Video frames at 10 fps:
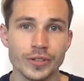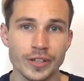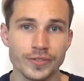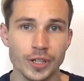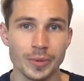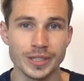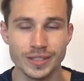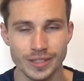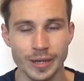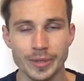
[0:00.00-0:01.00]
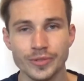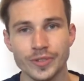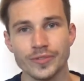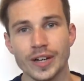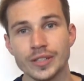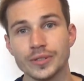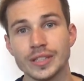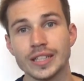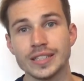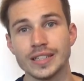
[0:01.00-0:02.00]
You can follow me on Instagram, and you will find all
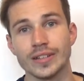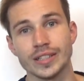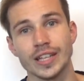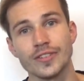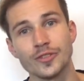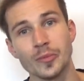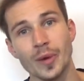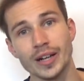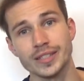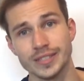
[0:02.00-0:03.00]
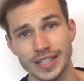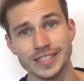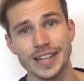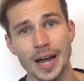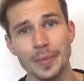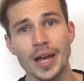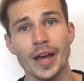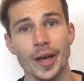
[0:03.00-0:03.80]
the links down in the info box. See you next time.